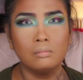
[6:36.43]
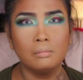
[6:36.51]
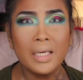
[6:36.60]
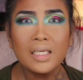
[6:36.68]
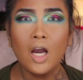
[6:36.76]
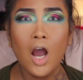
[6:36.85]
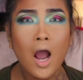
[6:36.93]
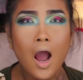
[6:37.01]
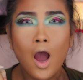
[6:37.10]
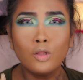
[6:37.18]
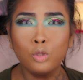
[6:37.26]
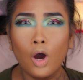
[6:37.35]
Make
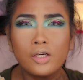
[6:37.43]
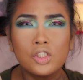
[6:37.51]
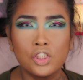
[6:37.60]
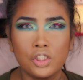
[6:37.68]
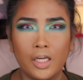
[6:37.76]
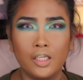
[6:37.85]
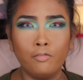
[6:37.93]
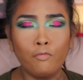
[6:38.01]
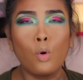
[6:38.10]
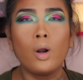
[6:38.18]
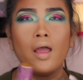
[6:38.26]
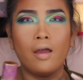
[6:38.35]
a lot of shade
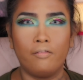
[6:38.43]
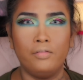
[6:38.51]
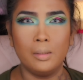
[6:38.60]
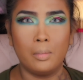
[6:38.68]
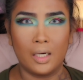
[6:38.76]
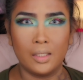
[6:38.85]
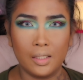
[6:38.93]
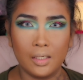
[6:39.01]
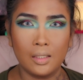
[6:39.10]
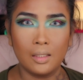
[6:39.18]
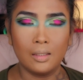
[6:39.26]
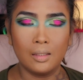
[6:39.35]
for
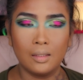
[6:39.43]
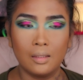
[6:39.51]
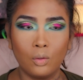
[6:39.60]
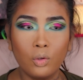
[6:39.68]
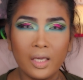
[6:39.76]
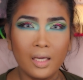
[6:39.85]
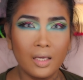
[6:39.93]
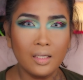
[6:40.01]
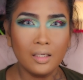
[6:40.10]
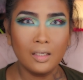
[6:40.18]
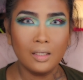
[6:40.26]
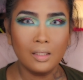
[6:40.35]
everybody, okay?